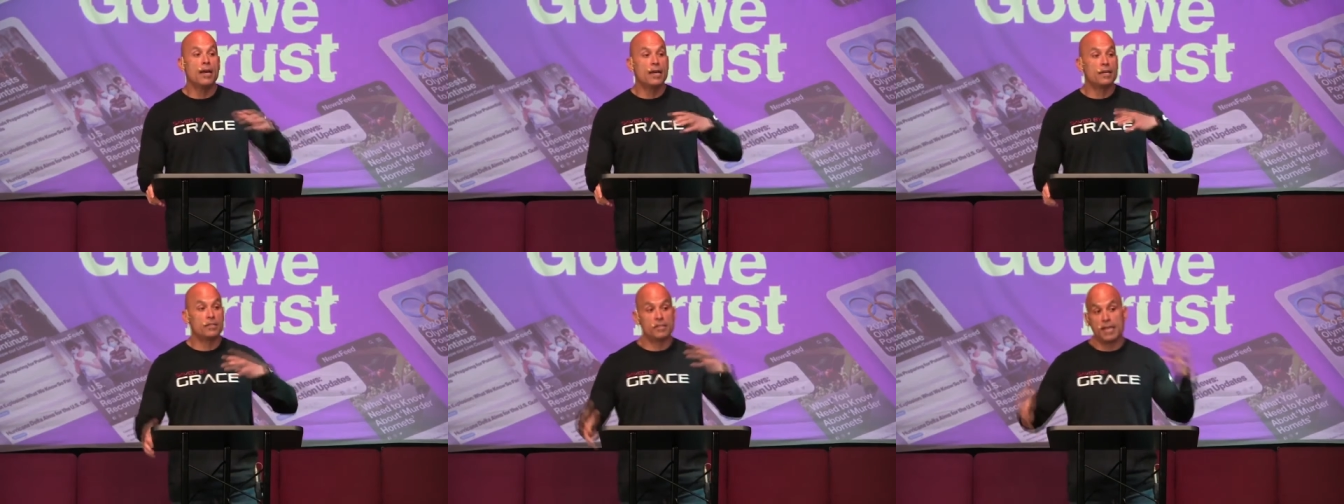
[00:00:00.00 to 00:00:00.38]

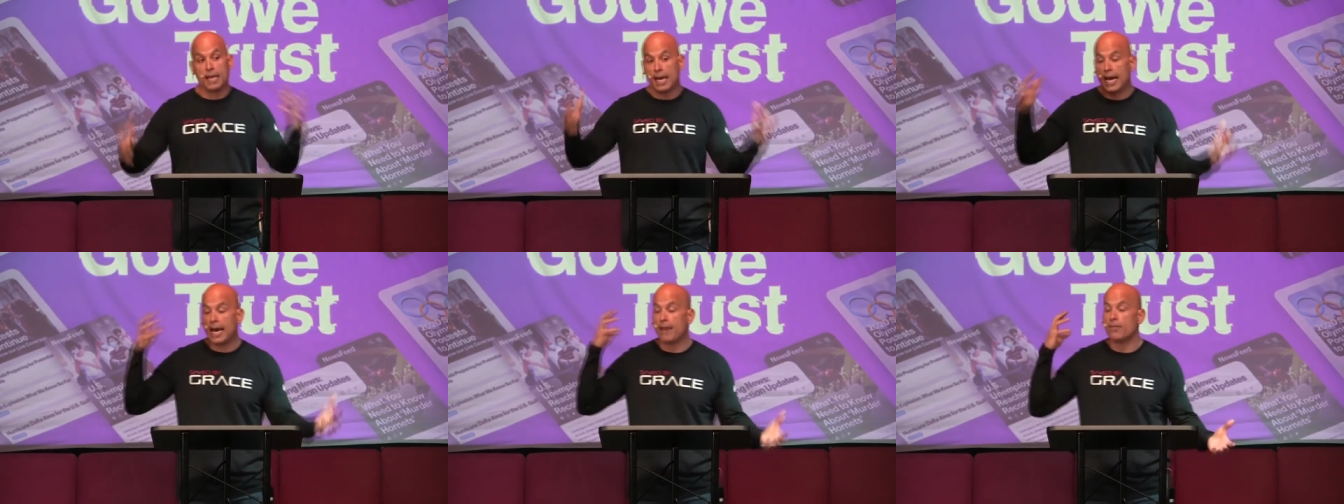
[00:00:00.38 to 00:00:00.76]
is that
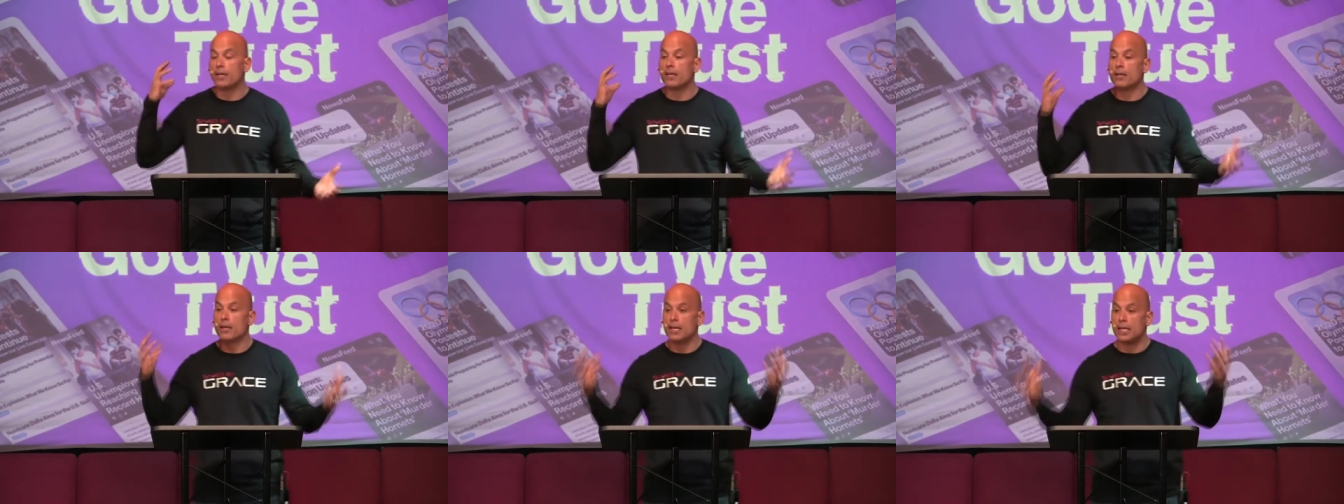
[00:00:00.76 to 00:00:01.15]

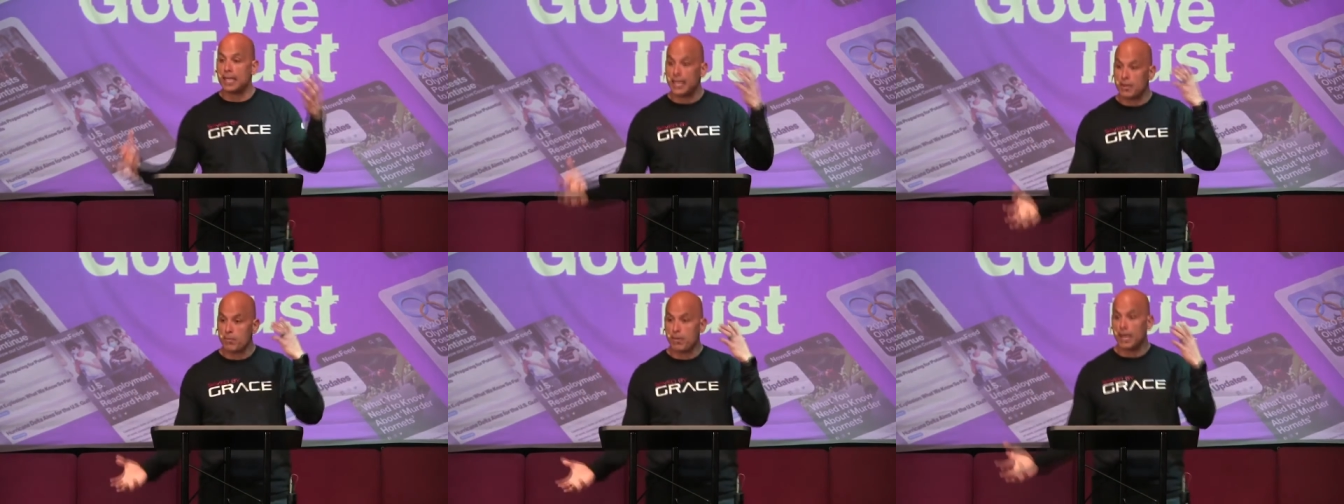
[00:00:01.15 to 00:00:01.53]
having an
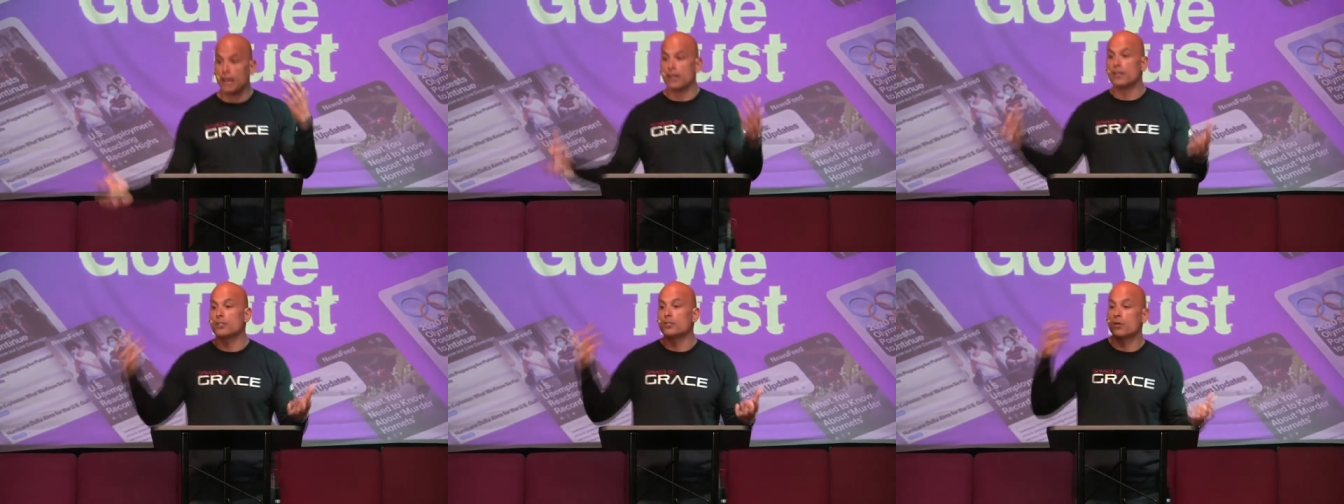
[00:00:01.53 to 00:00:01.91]

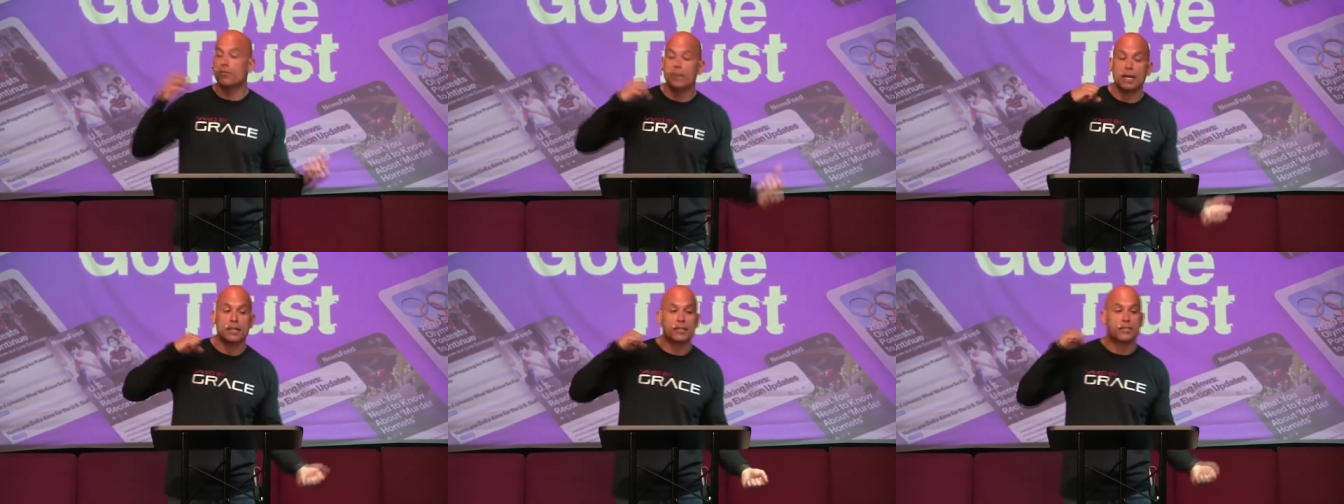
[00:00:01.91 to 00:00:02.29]
imbalance or
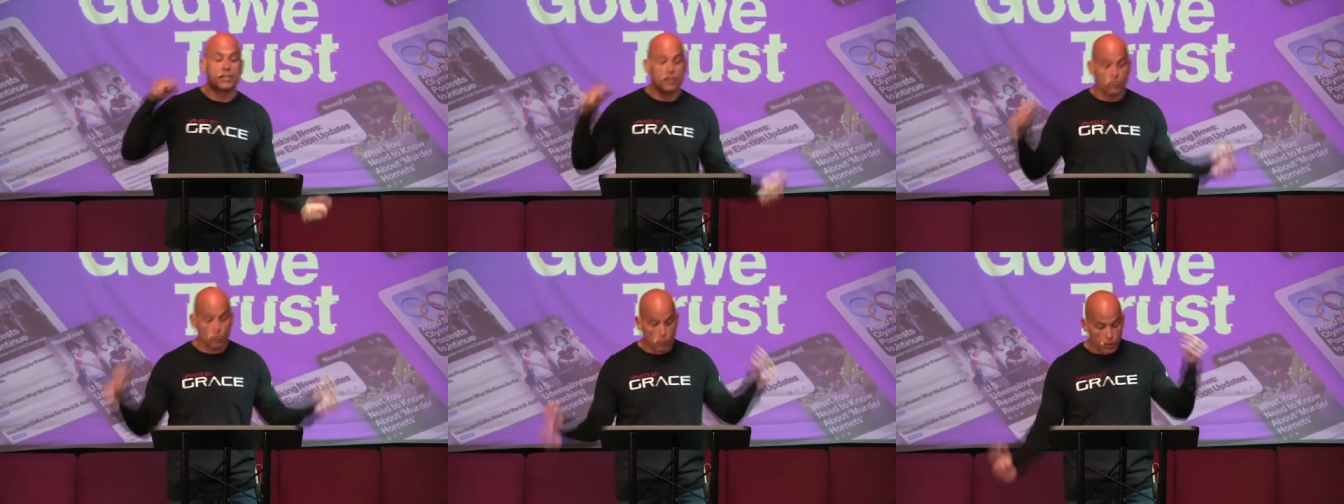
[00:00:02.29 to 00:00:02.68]

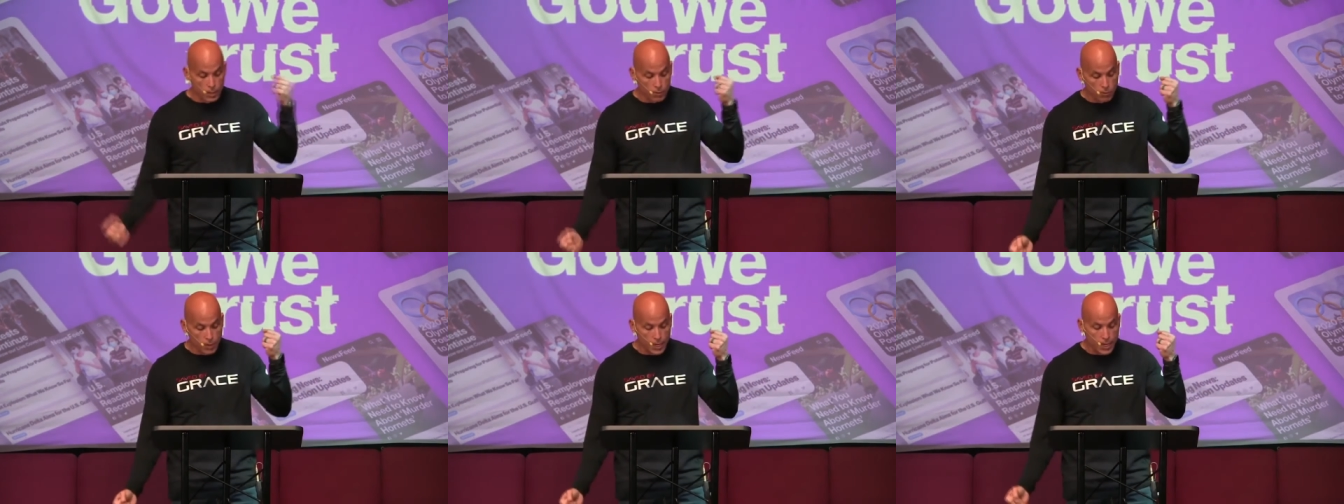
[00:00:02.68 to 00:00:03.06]
balancing
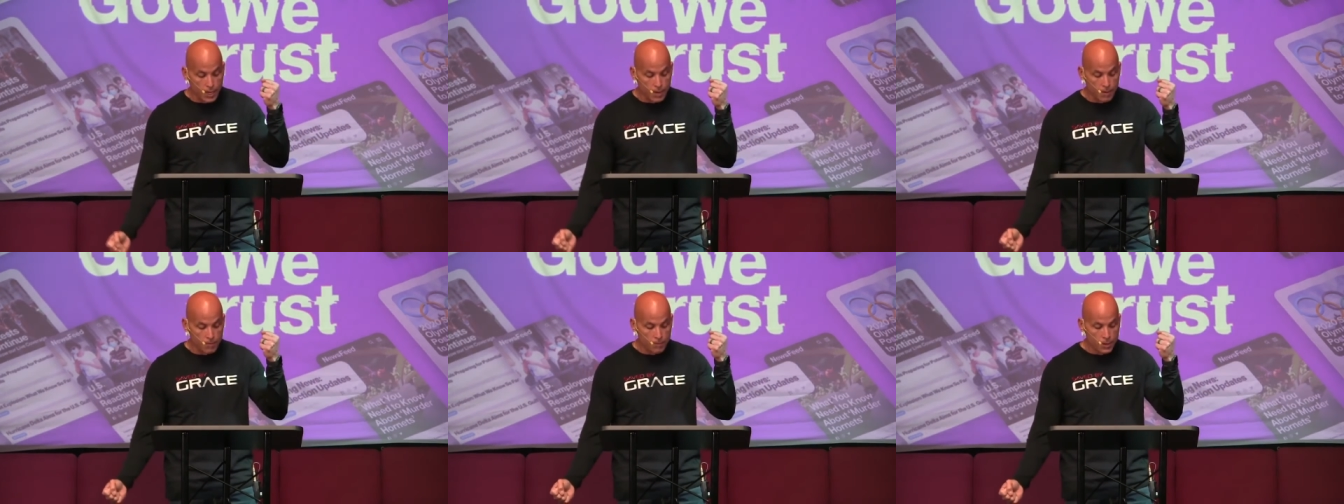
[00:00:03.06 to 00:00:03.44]
one
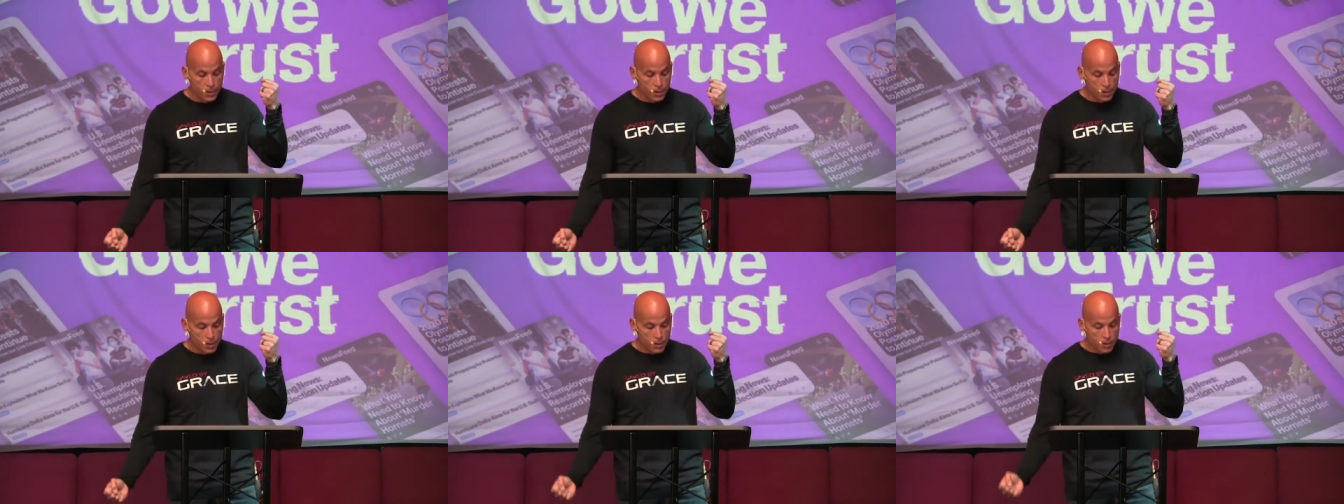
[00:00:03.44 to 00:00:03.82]
way
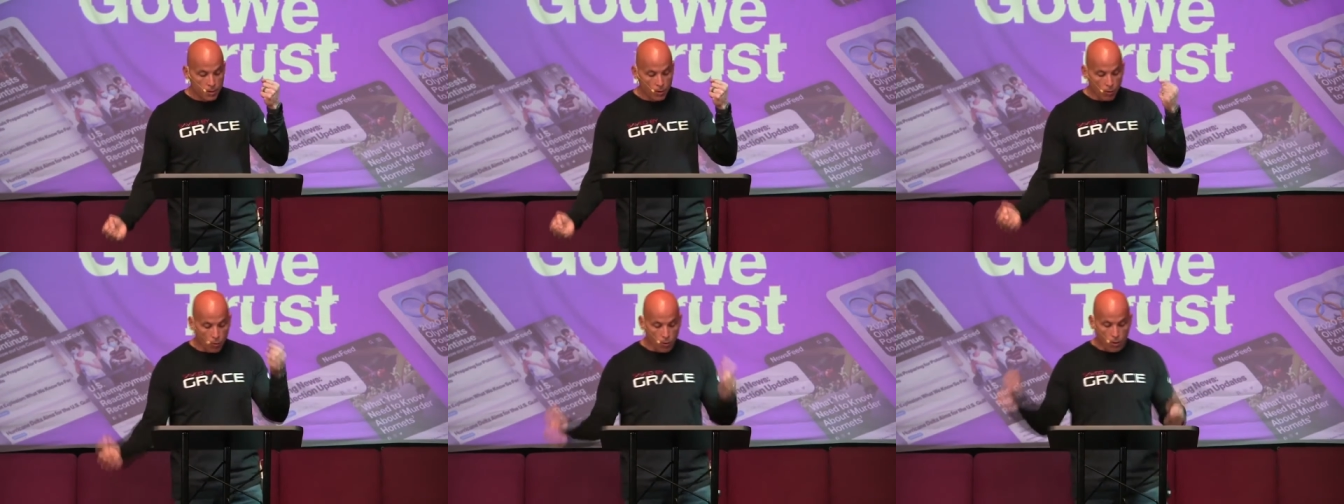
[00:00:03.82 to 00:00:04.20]

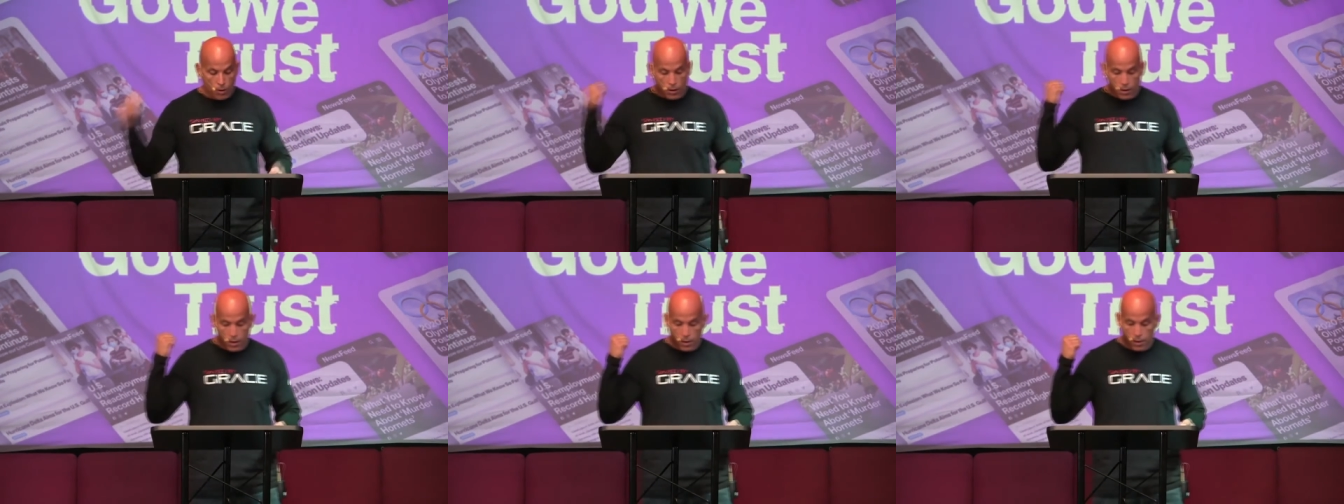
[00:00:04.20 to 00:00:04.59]

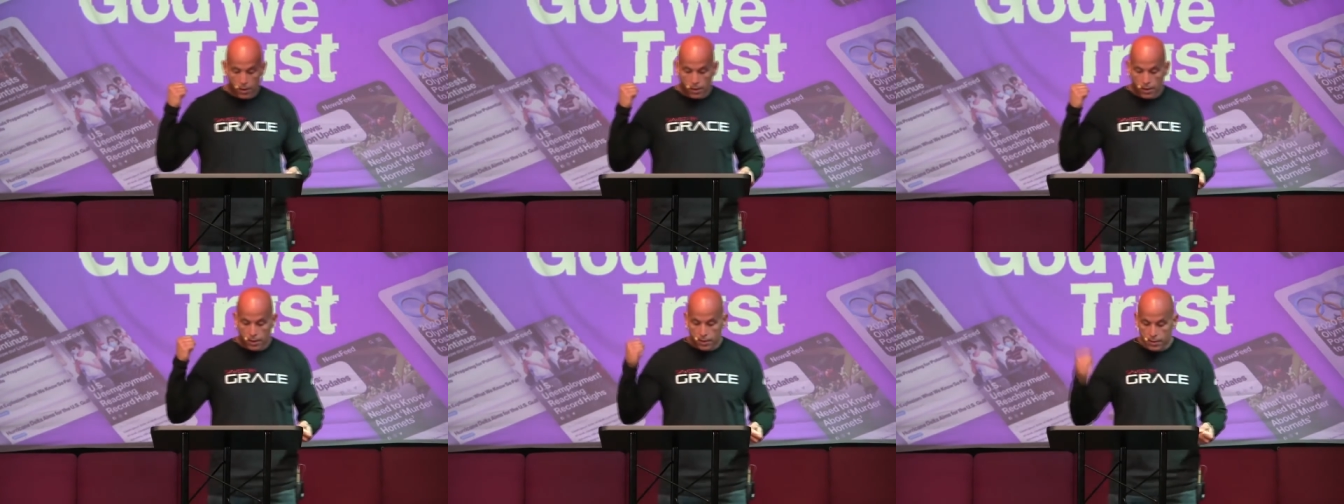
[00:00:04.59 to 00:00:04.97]
or
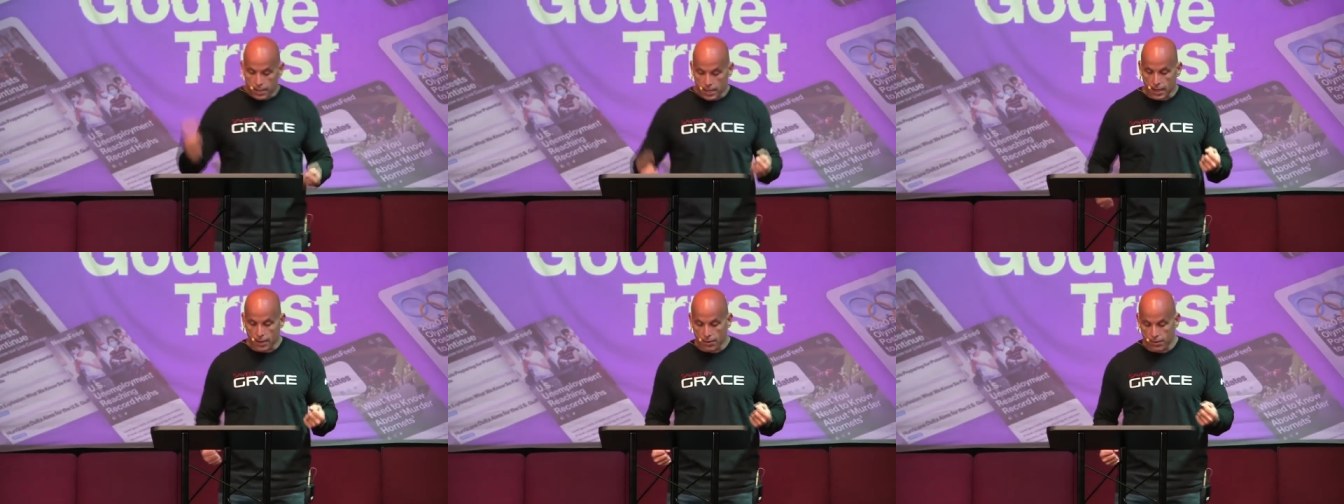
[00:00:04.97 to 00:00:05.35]

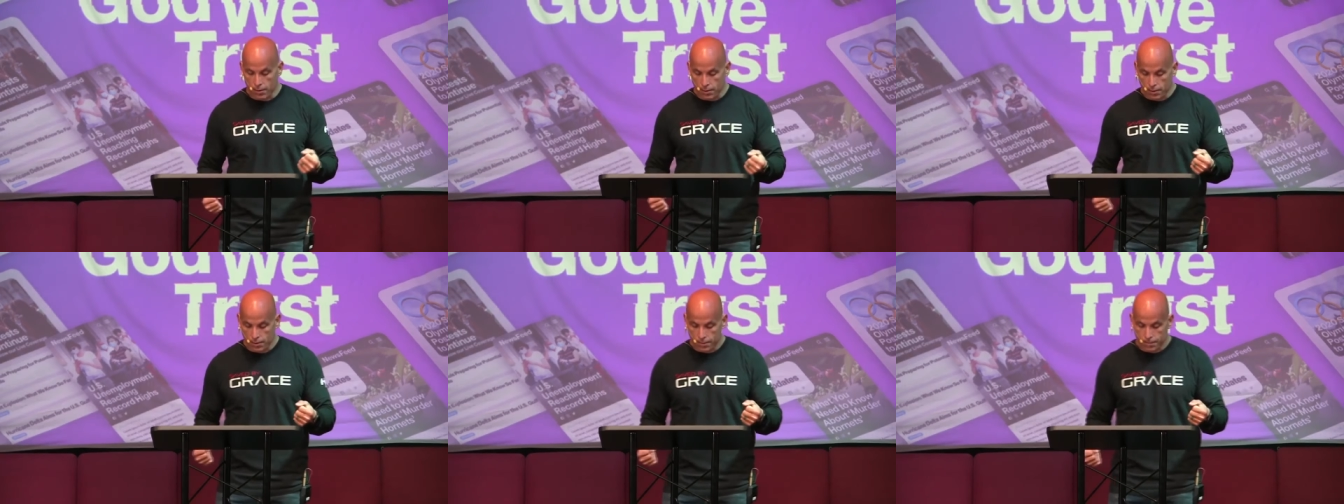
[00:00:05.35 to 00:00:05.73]
the other